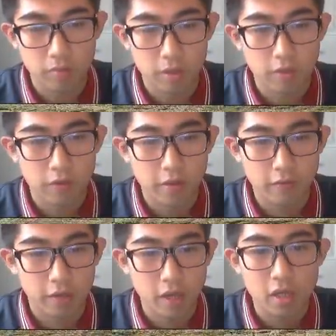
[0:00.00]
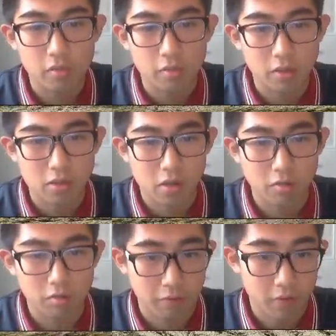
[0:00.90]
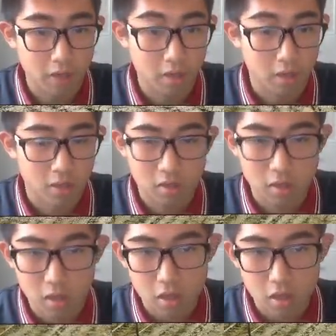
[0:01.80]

But if I forget, because I always forget things,